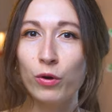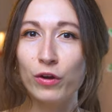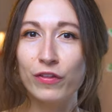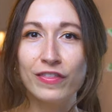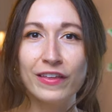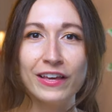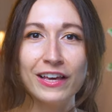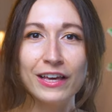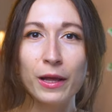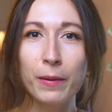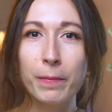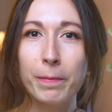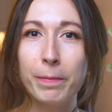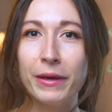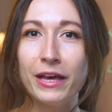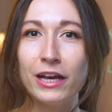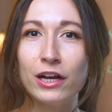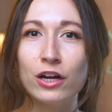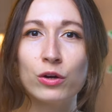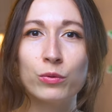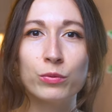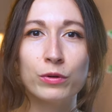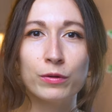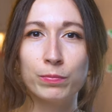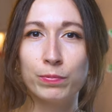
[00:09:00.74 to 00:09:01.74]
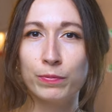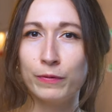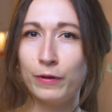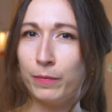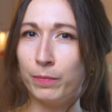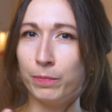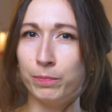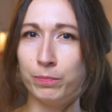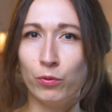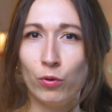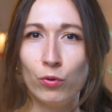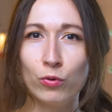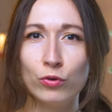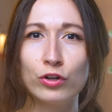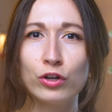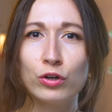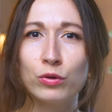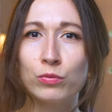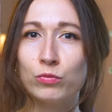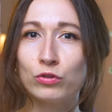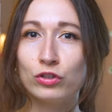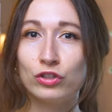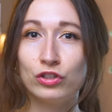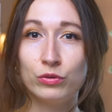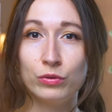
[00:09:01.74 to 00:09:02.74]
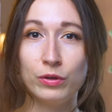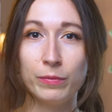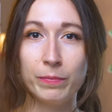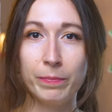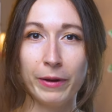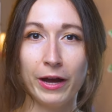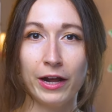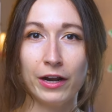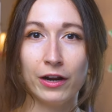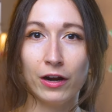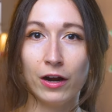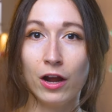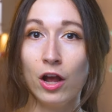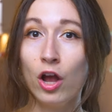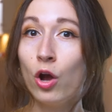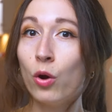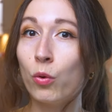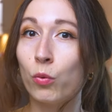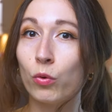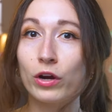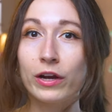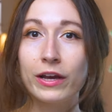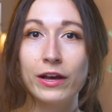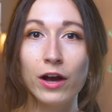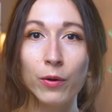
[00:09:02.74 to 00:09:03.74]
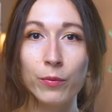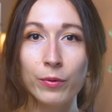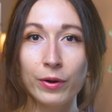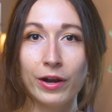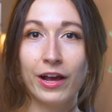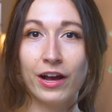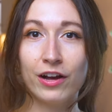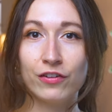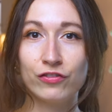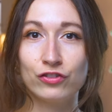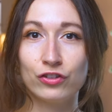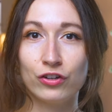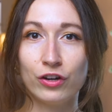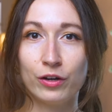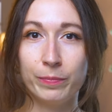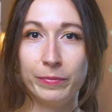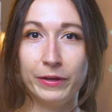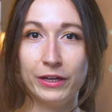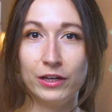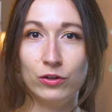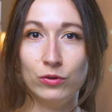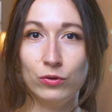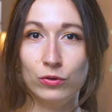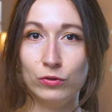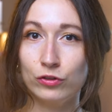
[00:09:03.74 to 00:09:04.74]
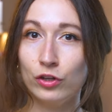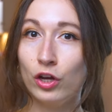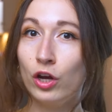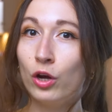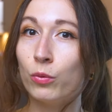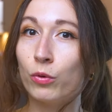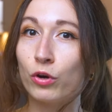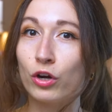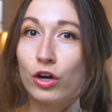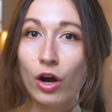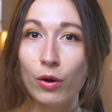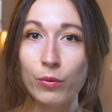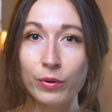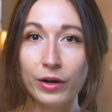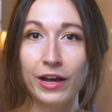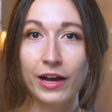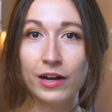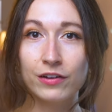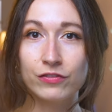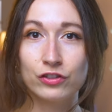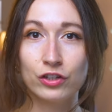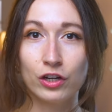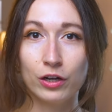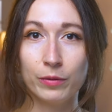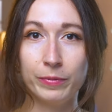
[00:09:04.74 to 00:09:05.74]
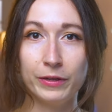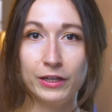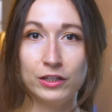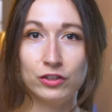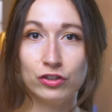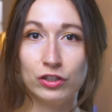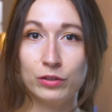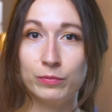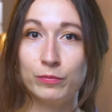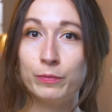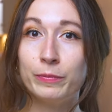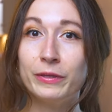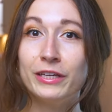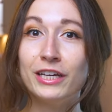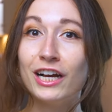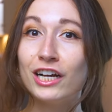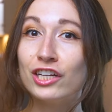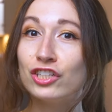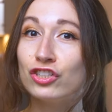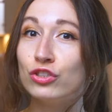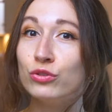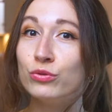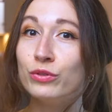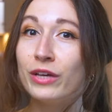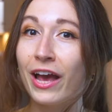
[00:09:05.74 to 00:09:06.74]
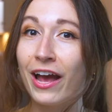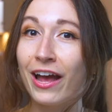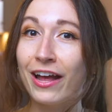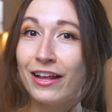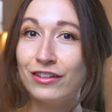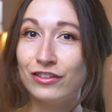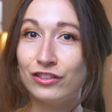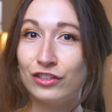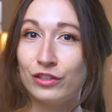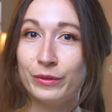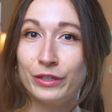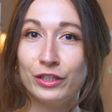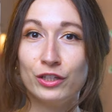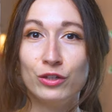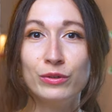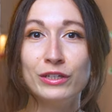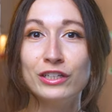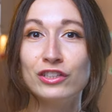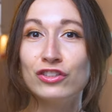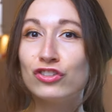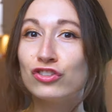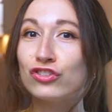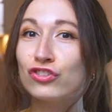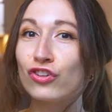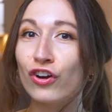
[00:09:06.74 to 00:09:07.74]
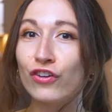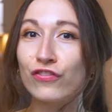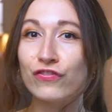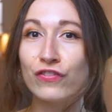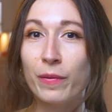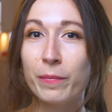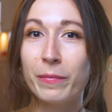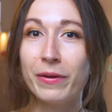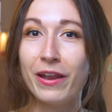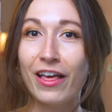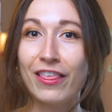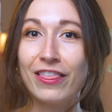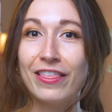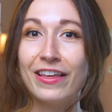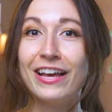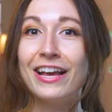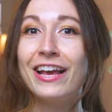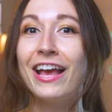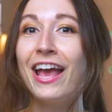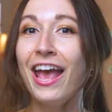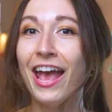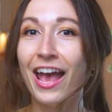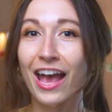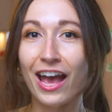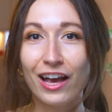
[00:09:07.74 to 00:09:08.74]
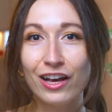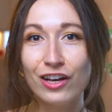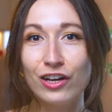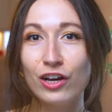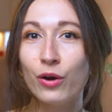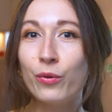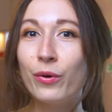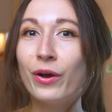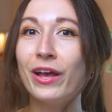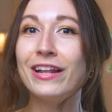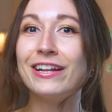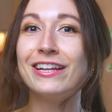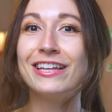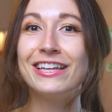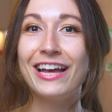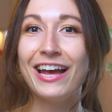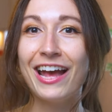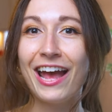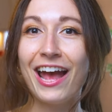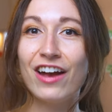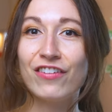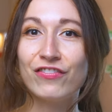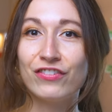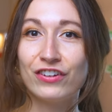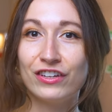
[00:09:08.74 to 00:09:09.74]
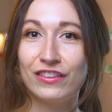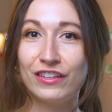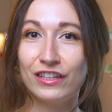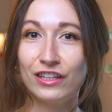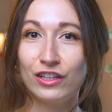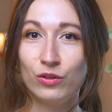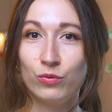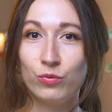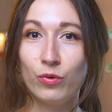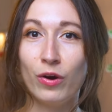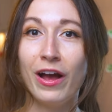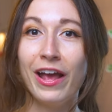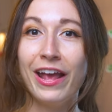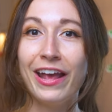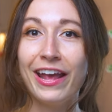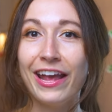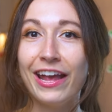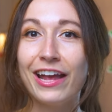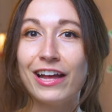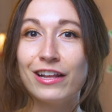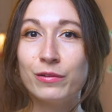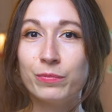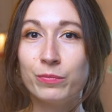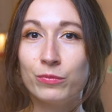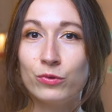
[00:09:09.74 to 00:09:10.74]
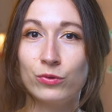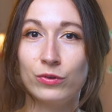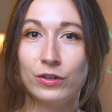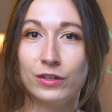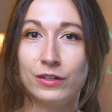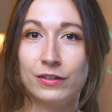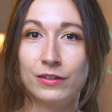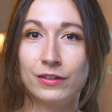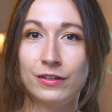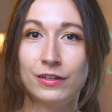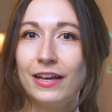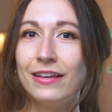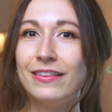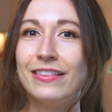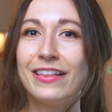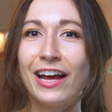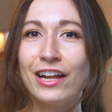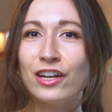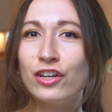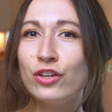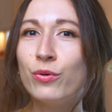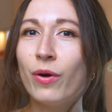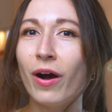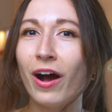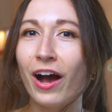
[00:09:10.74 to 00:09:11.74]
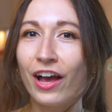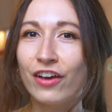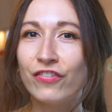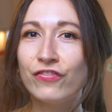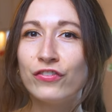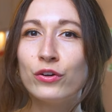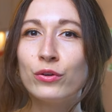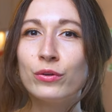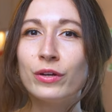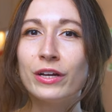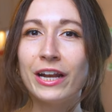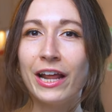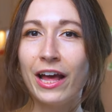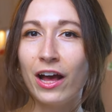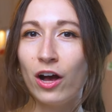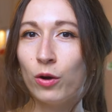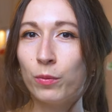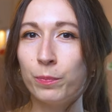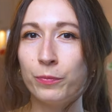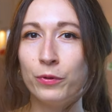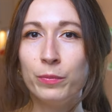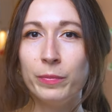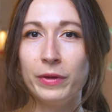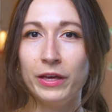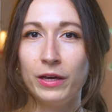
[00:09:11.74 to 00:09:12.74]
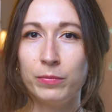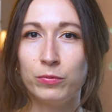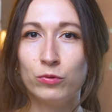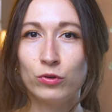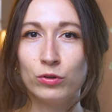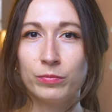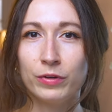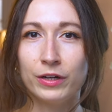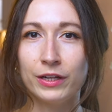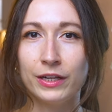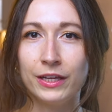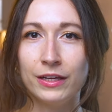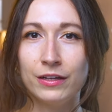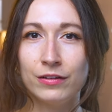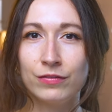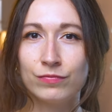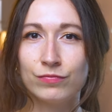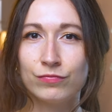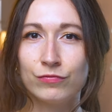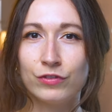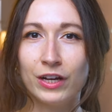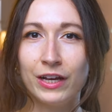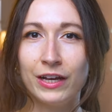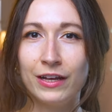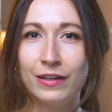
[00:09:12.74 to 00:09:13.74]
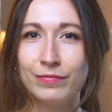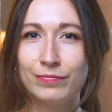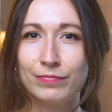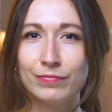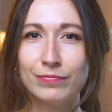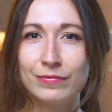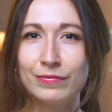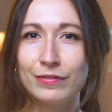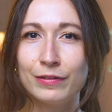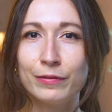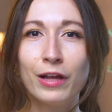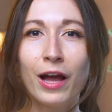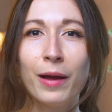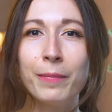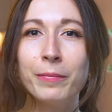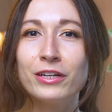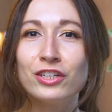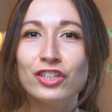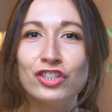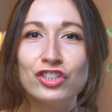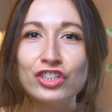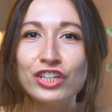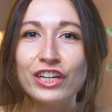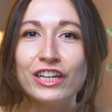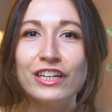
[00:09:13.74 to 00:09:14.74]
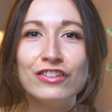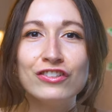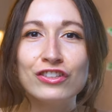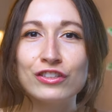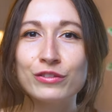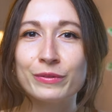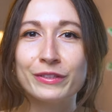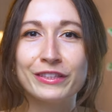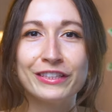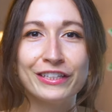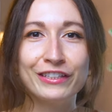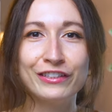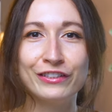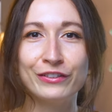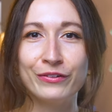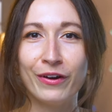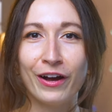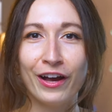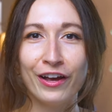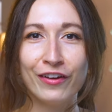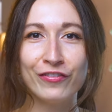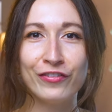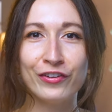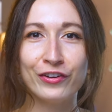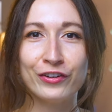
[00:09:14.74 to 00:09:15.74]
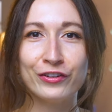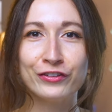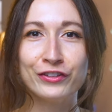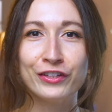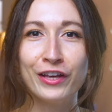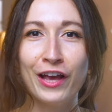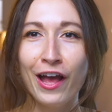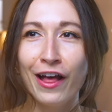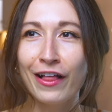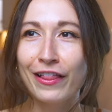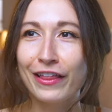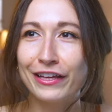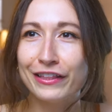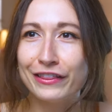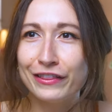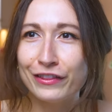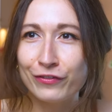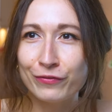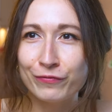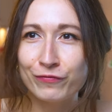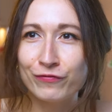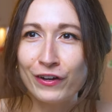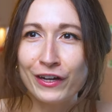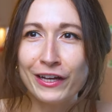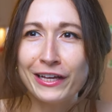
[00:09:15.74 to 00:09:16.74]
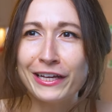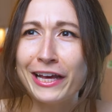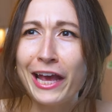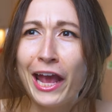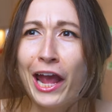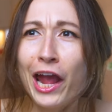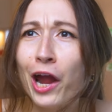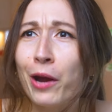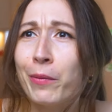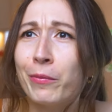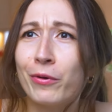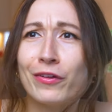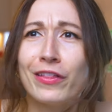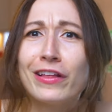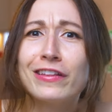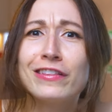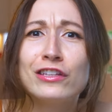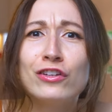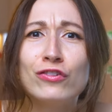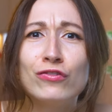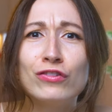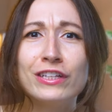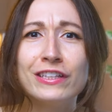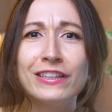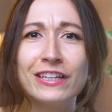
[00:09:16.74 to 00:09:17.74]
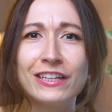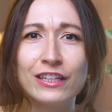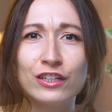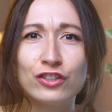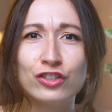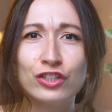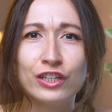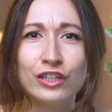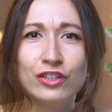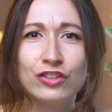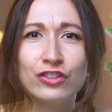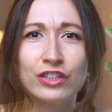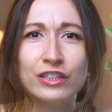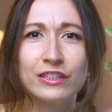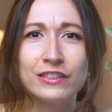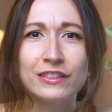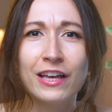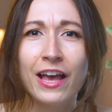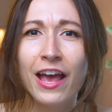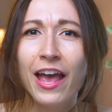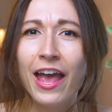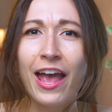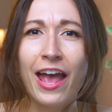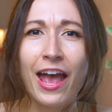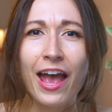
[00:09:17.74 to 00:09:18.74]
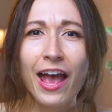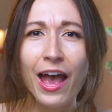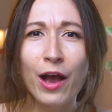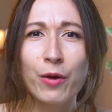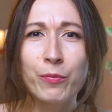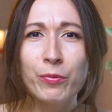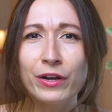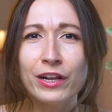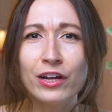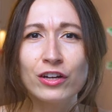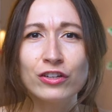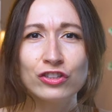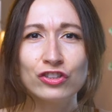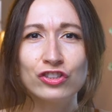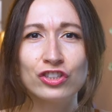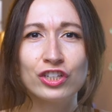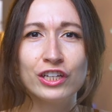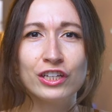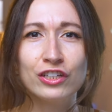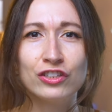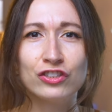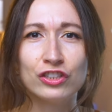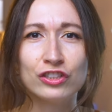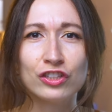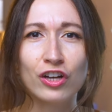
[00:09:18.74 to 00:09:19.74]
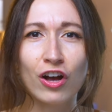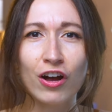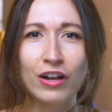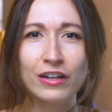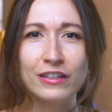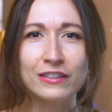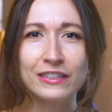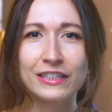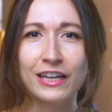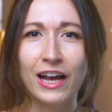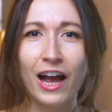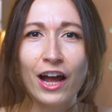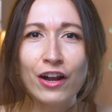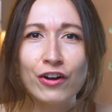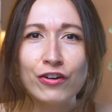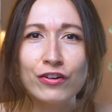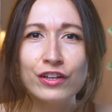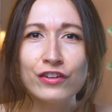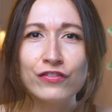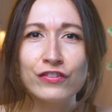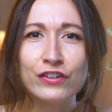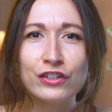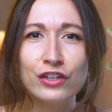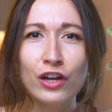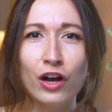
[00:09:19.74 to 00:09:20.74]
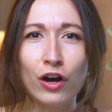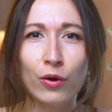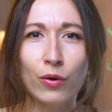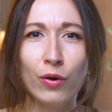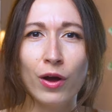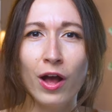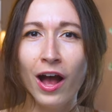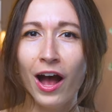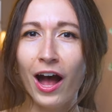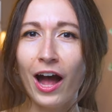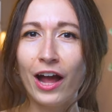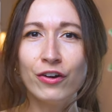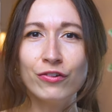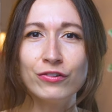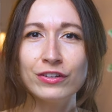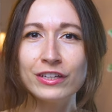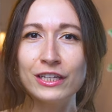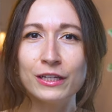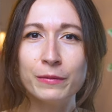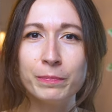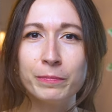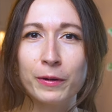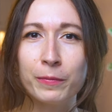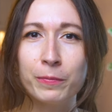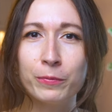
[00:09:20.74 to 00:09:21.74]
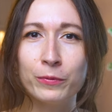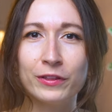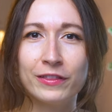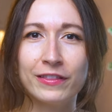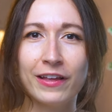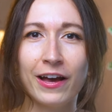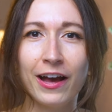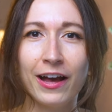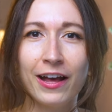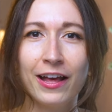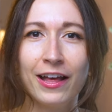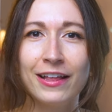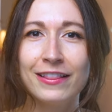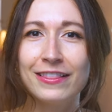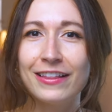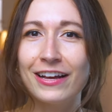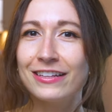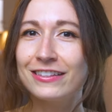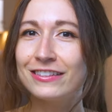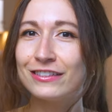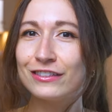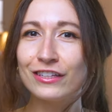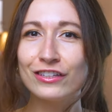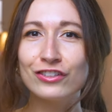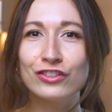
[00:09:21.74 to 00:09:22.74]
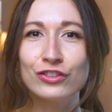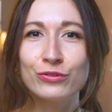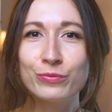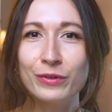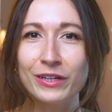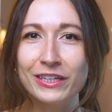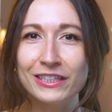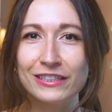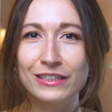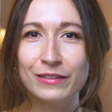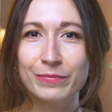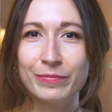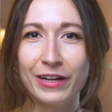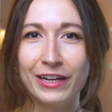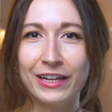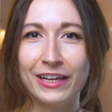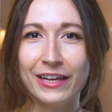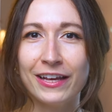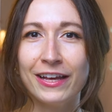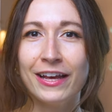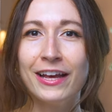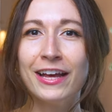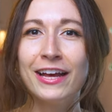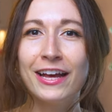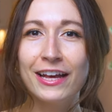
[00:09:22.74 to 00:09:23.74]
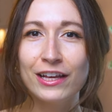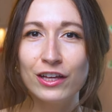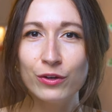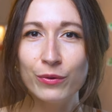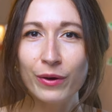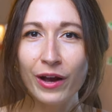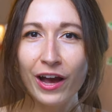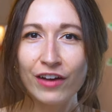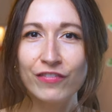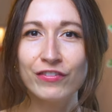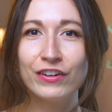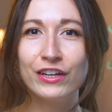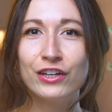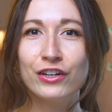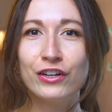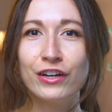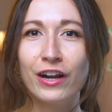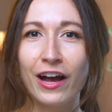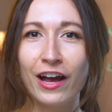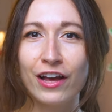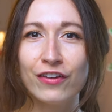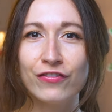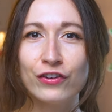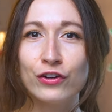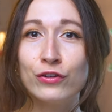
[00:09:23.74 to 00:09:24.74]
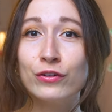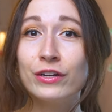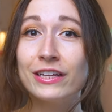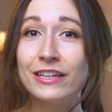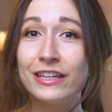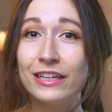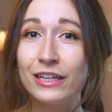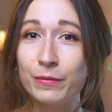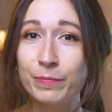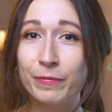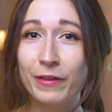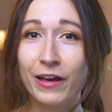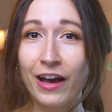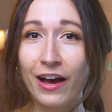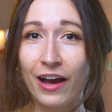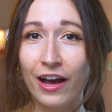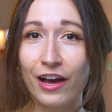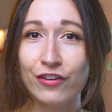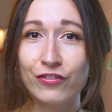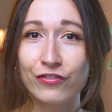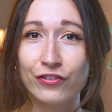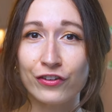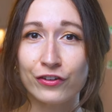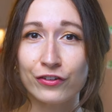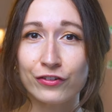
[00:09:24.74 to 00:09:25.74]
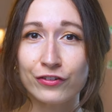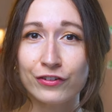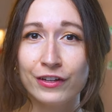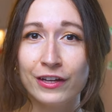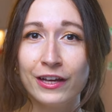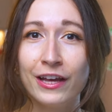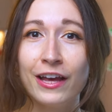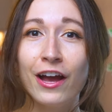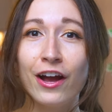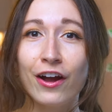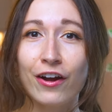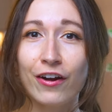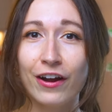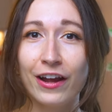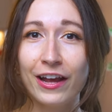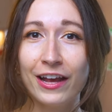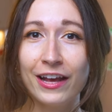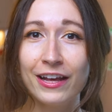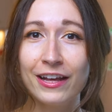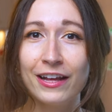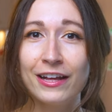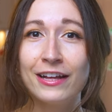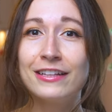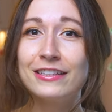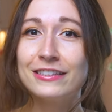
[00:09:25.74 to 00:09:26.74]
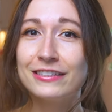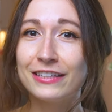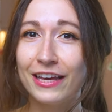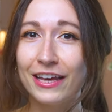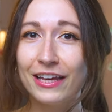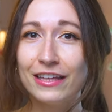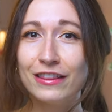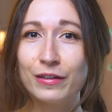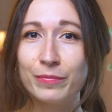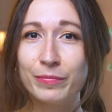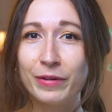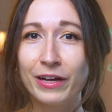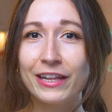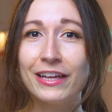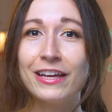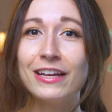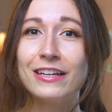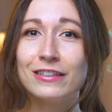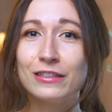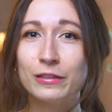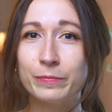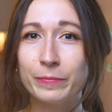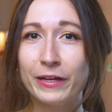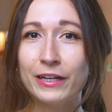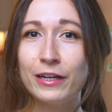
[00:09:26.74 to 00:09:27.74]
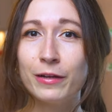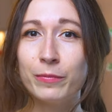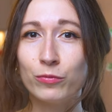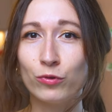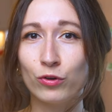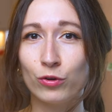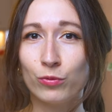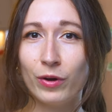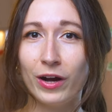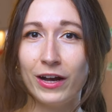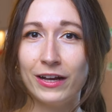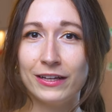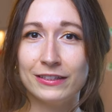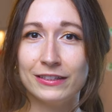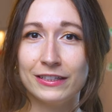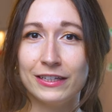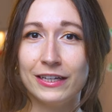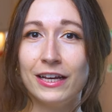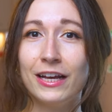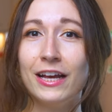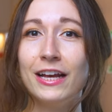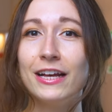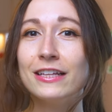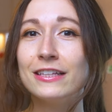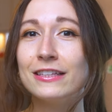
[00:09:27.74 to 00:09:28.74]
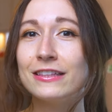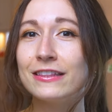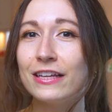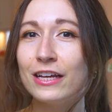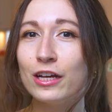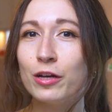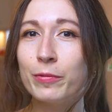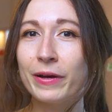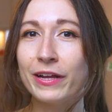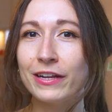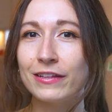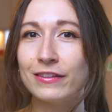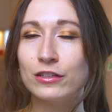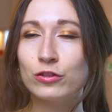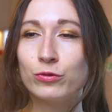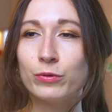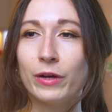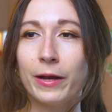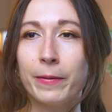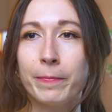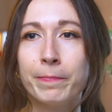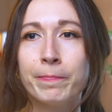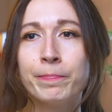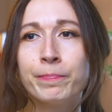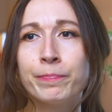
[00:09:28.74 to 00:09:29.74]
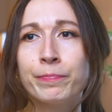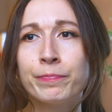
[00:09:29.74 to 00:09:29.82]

We're thinking bigger, we're being bolder, and we're doing better. We're going after our big goals. We're going after our big dreams because you can do it. You can start from nothing and go and get everything you want and more. Is that new iPhone gonna help you make more money, right? Not much changes with these new iPhones. Like, the fucking camera, that's the only thing that changes. What else changes? Honestly, I don't even know. I don't keep up with that. That's such a waste of money. You have a good iPhone, keep that iPhone, all right? Take the money and spend it more wisely. Think about it this way.